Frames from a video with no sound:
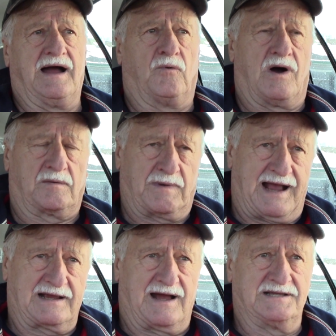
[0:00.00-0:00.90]
walked
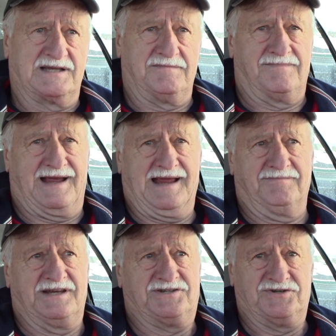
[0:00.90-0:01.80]
back. I said, ma'am,
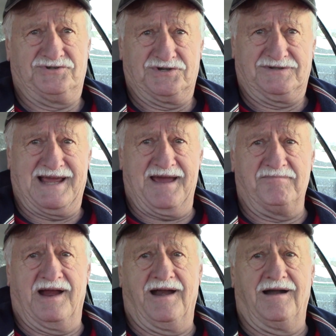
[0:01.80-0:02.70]
did you shoot that
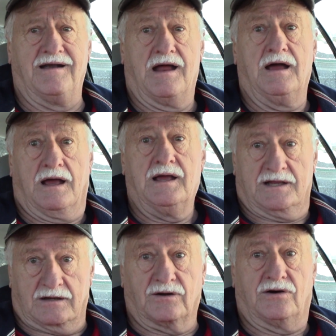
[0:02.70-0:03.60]
bear?
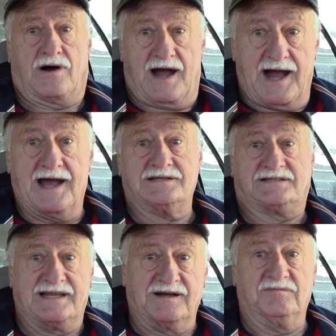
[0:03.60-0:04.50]
Her old eyes
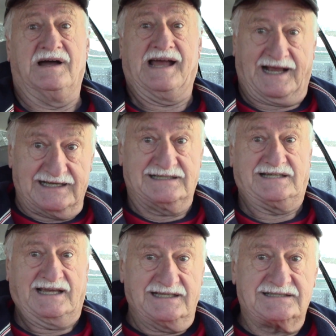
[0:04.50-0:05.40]
still big, and
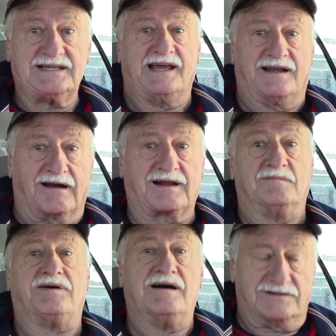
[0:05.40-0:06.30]
she's getting her
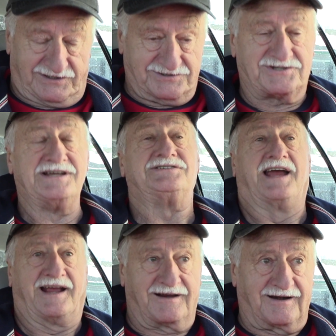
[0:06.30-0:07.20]
composure, and she's
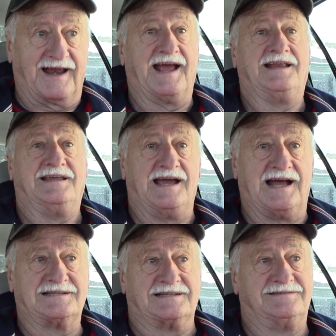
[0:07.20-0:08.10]
shaking her head
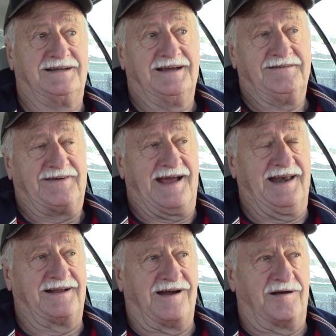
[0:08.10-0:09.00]
yes, and
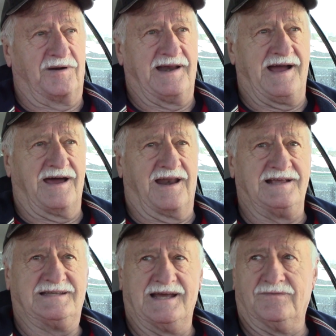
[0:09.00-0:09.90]
finally calmed her down. I
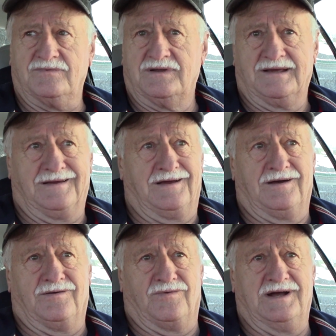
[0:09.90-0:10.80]
said,
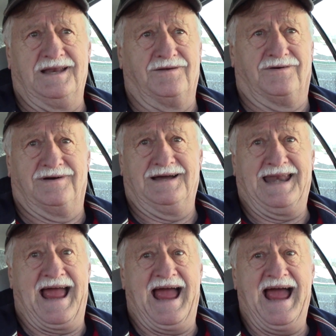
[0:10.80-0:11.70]
what
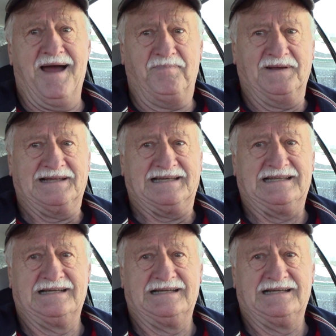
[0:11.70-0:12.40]
happened?